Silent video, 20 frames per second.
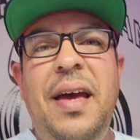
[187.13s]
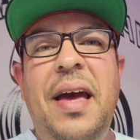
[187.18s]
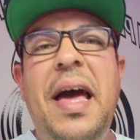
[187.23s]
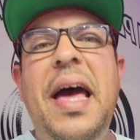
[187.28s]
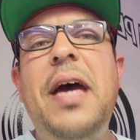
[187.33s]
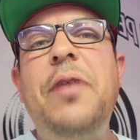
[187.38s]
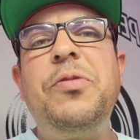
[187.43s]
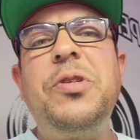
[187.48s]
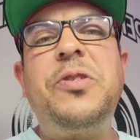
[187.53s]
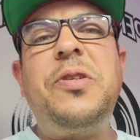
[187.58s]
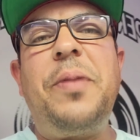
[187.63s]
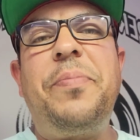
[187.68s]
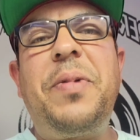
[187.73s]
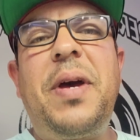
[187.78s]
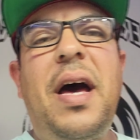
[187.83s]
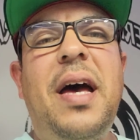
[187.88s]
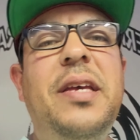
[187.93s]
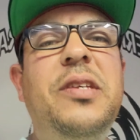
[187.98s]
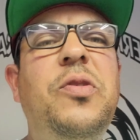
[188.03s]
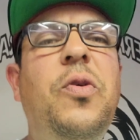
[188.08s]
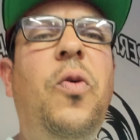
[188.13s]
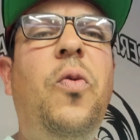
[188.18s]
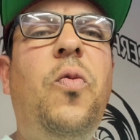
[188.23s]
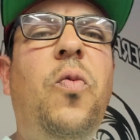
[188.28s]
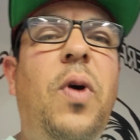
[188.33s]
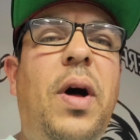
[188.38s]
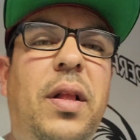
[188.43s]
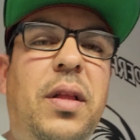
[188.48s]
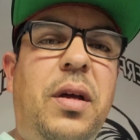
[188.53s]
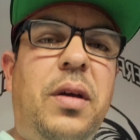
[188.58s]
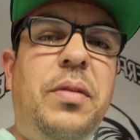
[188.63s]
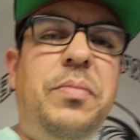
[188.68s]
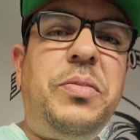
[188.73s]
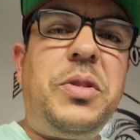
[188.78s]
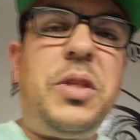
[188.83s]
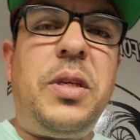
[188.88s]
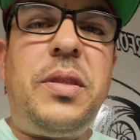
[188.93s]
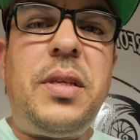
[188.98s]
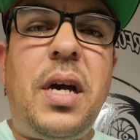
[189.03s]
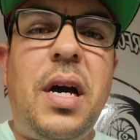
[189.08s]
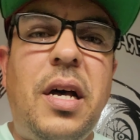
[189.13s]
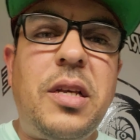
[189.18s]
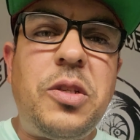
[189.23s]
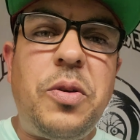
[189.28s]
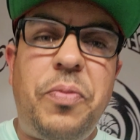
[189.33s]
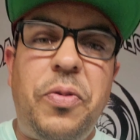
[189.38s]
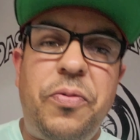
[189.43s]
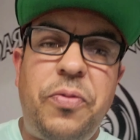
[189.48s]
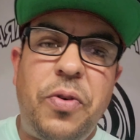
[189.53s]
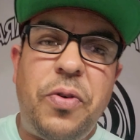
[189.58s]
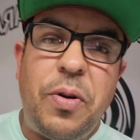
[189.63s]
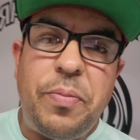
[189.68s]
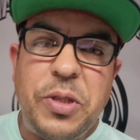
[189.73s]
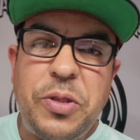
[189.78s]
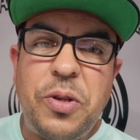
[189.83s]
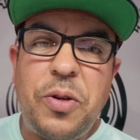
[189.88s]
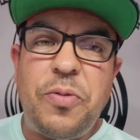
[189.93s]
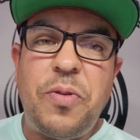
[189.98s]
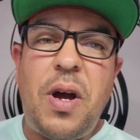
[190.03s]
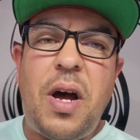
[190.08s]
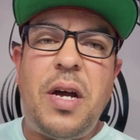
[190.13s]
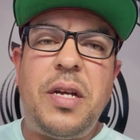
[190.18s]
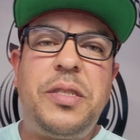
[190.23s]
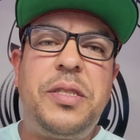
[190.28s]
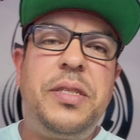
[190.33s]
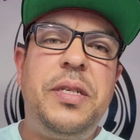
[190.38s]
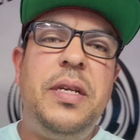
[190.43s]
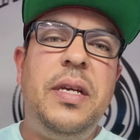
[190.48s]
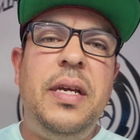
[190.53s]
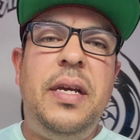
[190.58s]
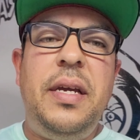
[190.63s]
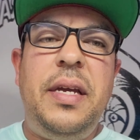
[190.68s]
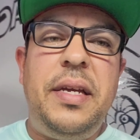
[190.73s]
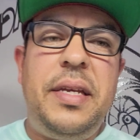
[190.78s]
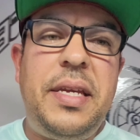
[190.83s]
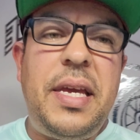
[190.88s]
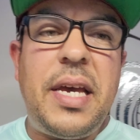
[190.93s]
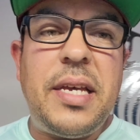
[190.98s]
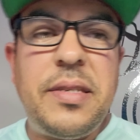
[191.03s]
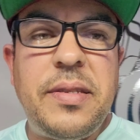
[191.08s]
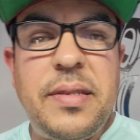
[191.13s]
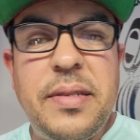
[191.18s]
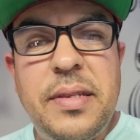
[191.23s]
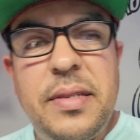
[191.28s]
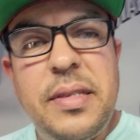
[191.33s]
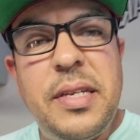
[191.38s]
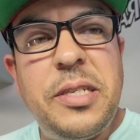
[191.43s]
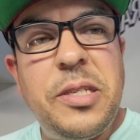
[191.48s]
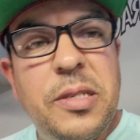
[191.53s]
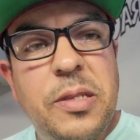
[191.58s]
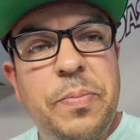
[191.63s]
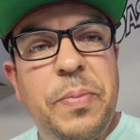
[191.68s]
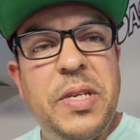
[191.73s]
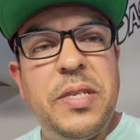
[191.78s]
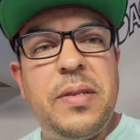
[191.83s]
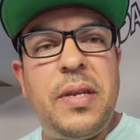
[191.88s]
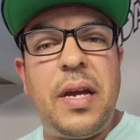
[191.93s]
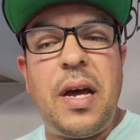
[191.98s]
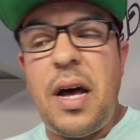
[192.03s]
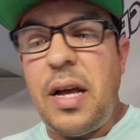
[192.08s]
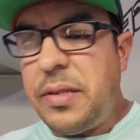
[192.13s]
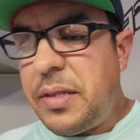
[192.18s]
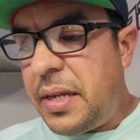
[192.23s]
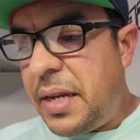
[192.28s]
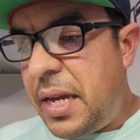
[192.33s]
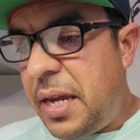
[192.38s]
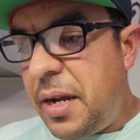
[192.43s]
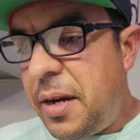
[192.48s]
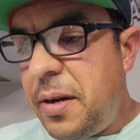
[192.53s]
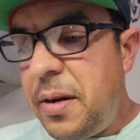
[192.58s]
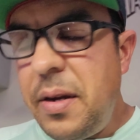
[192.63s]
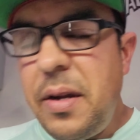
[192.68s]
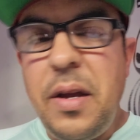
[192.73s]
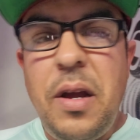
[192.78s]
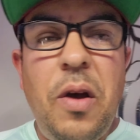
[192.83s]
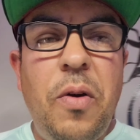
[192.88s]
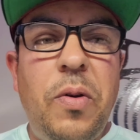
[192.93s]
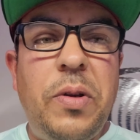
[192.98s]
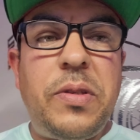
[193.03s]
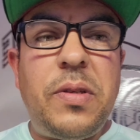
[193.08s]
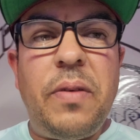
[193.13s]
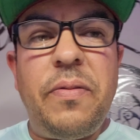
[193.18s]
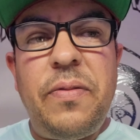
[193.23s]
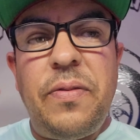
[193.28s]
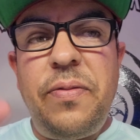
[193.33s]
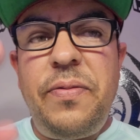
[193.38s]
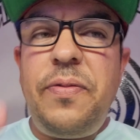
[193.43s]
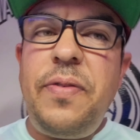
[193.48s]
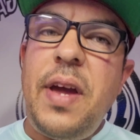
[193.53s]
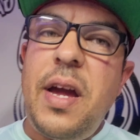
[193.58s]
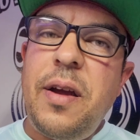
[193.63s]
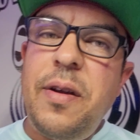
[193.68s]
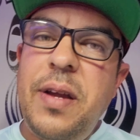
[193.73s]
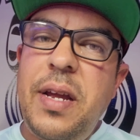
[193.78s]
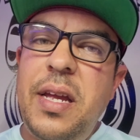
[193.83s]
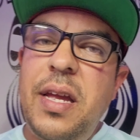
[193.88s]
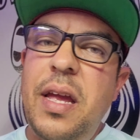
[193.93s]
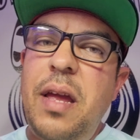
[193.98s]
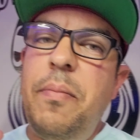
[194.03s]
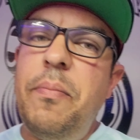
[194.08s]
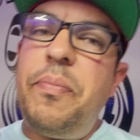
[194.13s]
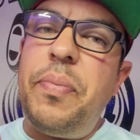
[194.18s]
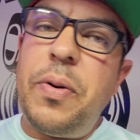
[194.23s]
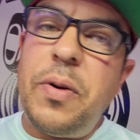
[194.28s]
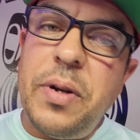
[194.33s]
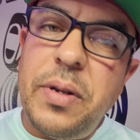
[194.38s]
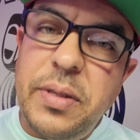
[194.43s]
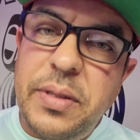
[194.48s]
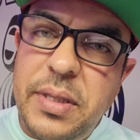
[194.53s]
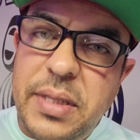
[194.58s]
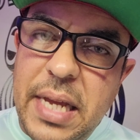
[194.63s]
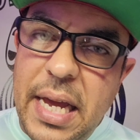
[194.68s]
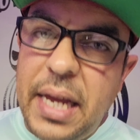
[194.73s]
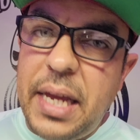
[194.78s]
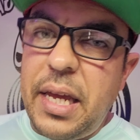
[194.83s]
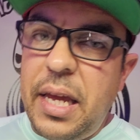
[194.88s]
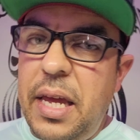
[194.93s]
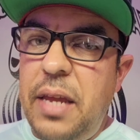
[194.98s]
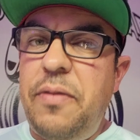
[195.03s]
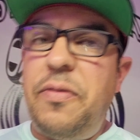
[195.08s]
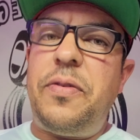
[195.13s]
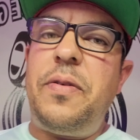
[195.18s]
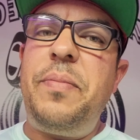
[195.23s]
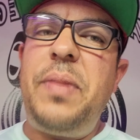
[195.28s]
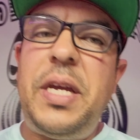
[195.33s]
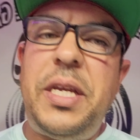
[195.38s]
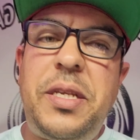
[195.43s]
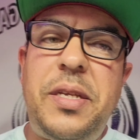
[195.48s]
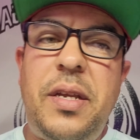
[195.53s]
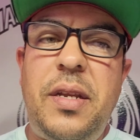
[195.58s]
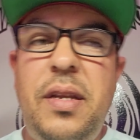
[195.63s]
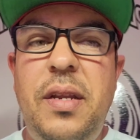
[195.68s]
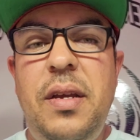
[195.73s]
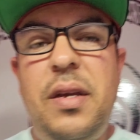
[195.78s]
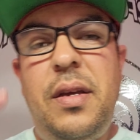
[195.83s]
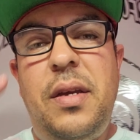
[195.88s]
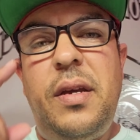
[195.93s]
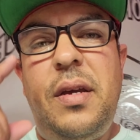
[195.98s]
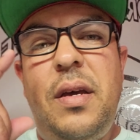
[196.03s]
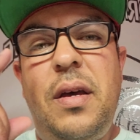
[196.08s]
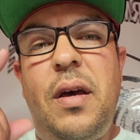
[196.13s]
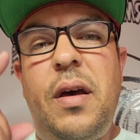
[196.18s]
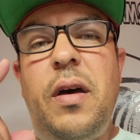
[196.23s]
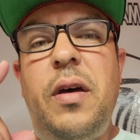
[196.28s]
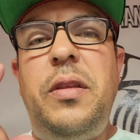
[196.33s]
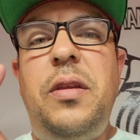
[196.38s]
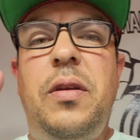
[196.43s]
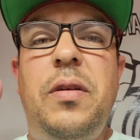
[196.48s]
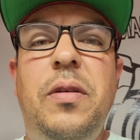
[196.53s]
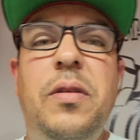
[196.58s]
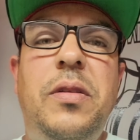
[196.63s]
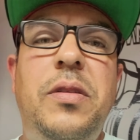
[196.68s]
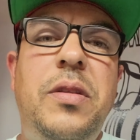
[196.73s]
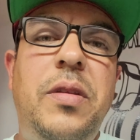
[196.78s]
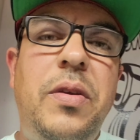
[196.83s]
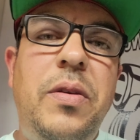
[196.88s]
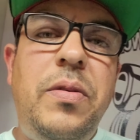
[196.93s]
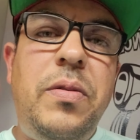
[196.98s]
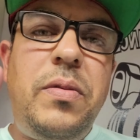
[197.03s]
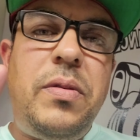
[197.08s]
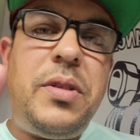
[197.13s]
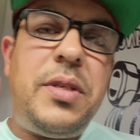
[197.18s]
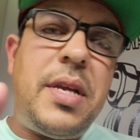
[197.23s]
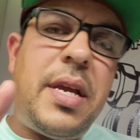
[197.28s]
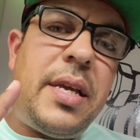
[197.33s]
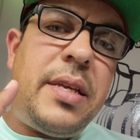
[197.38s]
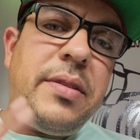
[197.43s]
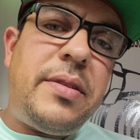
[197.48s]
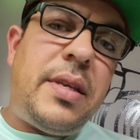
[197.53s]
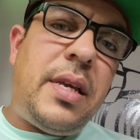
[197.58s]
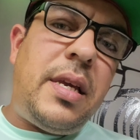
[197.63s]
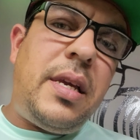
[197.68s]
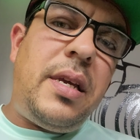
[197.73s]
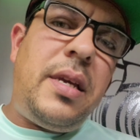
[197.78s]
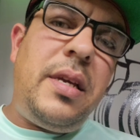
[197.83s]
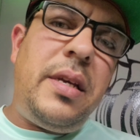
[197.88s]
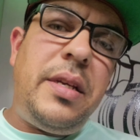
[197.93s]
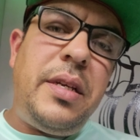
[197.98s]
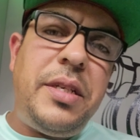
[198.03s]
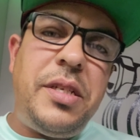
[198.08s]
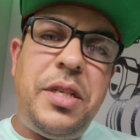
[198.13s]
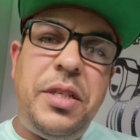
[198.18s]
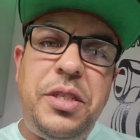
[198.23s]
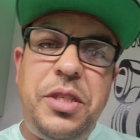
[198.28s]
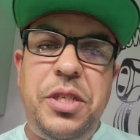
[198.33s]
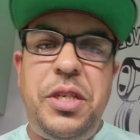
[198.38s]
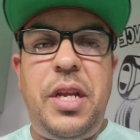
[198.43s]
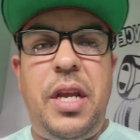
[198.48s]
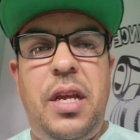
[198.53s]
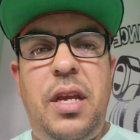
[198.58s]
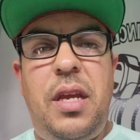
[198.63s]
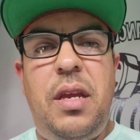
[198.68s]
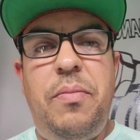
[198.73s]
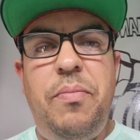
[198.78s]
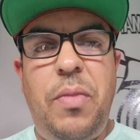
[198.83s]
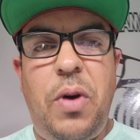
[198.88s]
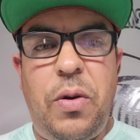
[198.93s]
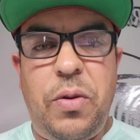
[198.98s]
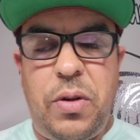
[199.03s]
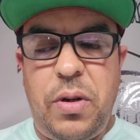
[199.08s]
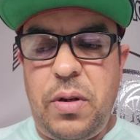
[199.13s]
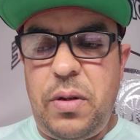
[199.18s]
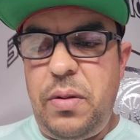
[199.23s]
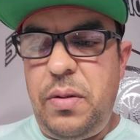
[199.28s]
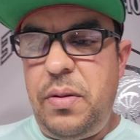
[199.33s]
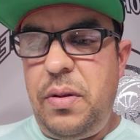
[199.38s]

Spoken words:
Hey, what's up, guys? Welcome to the Gaza Performance Garage. Yes, this is Mr. Gaza here with some very important tech information on your 2Jzge GE motor